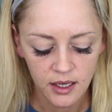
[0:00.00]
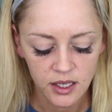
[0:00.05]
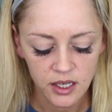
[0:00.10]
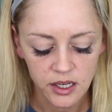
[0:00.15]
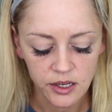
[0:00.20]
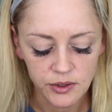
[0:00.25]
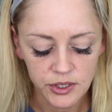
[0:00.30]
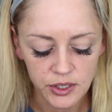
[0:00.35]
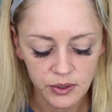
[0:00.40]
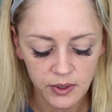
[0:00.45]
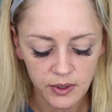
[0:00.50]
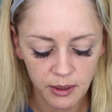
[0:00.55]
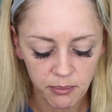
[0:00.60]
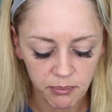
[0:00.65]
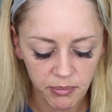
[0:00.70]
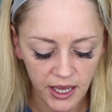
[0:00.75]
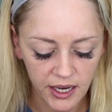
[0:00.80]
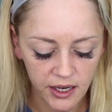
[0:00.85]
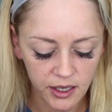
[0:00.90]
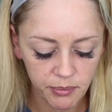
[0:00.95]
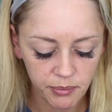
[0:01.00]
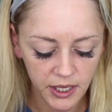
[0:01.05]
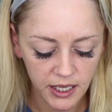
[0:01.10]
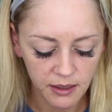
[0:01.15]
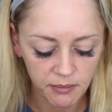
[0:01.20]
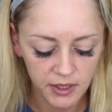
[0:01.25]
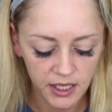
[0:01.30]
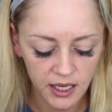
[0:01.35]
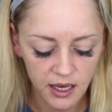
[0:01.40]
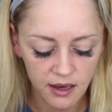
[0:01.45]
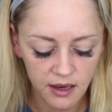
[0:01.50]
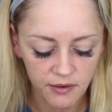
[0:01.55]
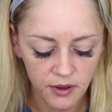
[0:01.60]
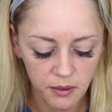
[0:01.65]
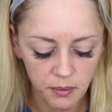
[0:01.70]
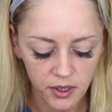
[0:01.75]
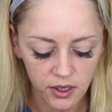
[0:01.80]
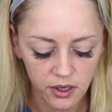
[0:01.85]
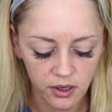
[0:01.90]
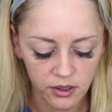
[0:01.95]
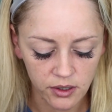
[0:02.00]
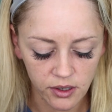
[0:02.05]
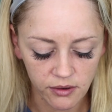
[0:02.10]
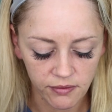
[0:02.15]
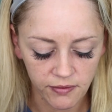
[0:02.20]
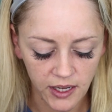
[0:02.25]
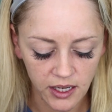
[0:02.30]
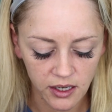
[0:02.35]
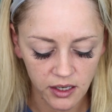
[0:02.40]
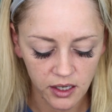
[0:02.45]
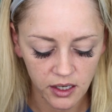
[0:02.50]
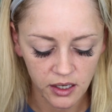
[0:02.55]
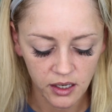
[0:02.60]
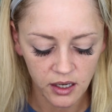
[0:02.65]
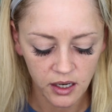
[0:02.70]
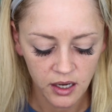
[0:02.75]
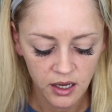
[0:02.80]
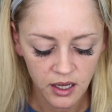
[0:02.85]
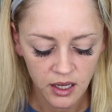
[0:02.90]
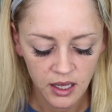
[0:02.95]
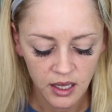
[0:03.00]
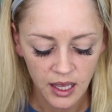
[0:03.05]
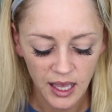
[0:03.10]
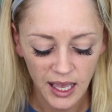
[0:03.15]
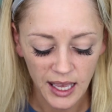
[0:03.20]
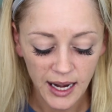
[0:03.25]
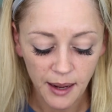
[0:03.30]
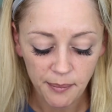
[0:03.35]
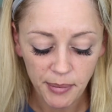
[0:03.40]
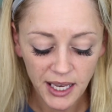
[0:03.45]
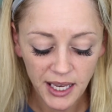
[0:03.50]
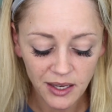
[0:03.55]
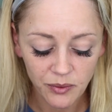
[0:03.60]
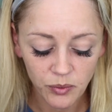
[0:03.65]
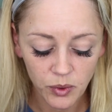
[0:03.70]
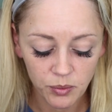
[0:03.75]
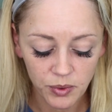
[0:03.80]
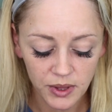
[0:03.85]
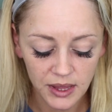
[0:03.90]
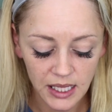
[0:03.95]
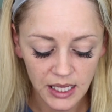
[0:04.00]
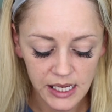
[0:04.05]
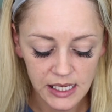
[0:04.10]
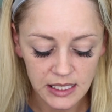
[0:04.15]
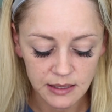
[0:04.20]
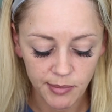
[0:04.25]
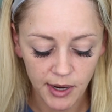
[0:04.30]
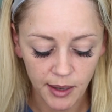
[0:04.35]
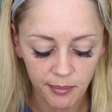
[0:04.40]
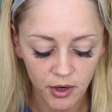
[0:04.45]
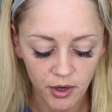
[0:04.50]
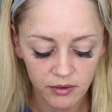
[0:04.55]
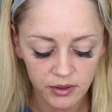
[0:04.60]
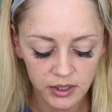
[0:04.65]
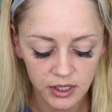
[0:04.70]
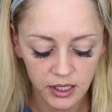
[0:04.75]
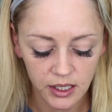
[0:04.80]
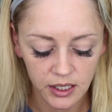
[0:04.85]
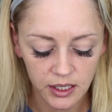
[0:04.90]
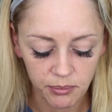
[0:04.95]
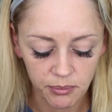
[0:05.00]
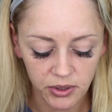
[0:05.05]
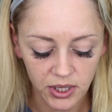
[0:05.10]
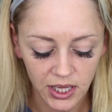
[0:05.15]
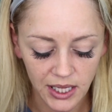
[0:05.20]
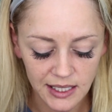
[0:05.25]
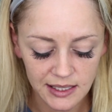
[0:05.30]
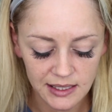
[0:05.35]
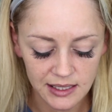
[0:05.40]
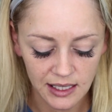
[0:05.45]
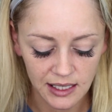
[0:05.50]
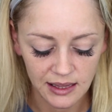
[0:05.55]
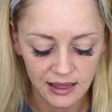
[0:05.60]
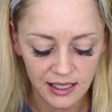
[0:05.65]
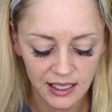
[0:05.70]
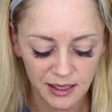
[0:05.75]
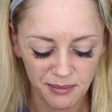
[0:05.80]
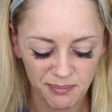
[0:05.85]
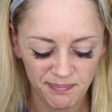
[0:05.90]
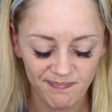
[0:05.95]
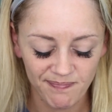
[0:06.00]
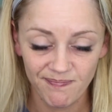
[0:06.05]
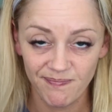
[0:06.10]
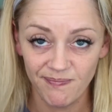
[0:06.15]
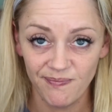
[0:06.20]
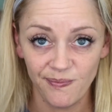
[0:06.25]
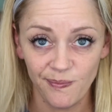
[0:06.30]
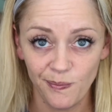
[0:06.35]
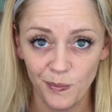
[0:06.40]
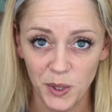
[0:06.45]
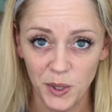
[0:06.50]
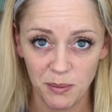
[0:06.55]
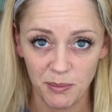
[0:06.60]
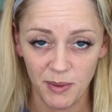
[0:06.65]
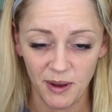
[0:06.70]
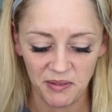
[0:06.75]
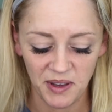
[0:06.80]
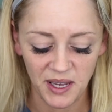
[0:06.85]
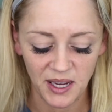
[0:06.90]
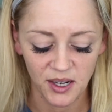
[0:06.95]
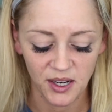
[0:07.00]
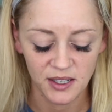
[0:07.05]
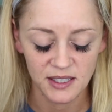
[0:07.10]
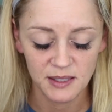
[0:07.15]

you do get better pigment if you put it on your finger and I bet you would with these, but I'm not really good at placing them with my finger,